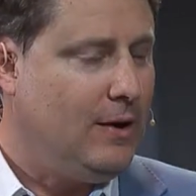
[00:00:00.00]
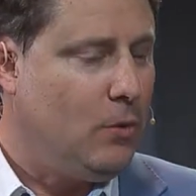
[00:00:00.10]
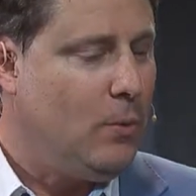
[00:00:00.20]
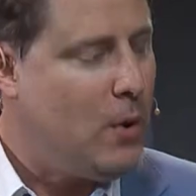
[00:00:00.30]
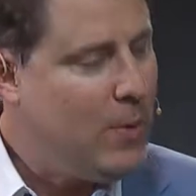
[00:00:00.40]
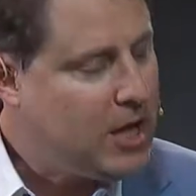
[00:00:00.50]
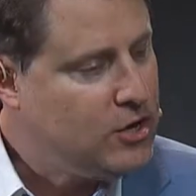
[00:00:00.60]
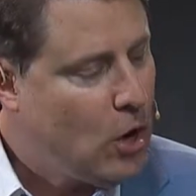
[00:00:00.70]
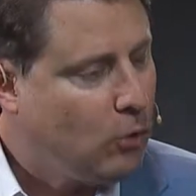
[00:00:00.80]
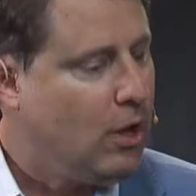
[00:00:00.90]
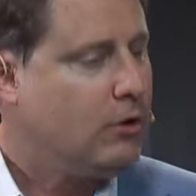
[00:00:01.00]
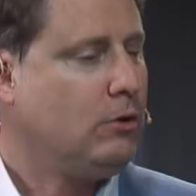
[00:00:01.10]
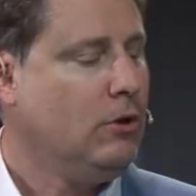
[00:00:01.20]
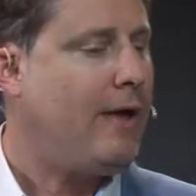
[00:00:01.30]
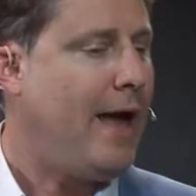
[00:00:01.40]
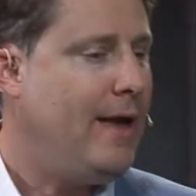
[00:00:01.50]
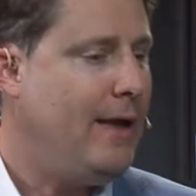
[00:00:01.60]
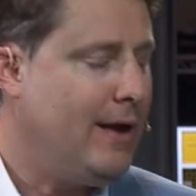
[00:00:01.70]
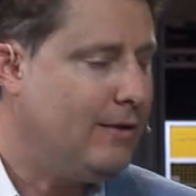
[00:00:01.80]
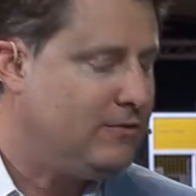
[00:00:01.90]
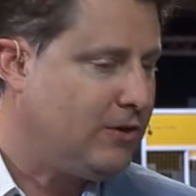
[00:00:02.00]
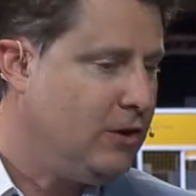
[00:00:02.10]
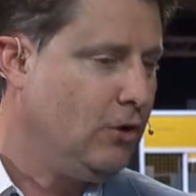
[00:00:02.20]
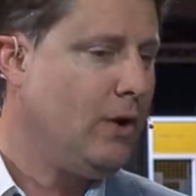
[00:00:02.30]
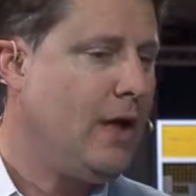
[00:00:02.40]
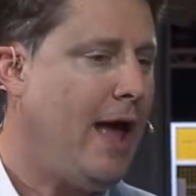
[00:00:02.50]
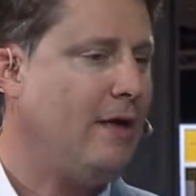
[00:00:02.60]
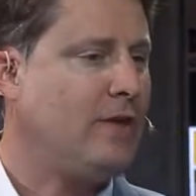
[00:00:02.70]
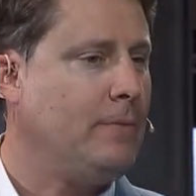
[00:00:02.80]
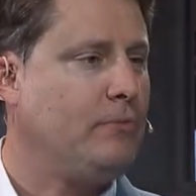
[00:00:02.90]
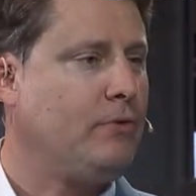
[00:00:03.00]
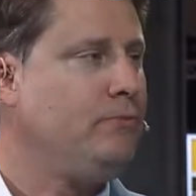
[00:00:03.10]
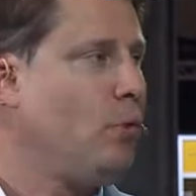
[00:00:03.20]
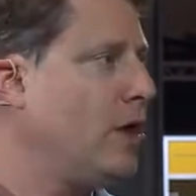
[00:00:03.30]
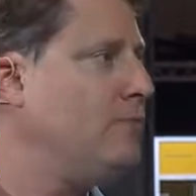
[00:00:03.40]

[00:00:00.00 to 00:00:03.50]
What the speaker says: We can no longer look at security as coming from 40,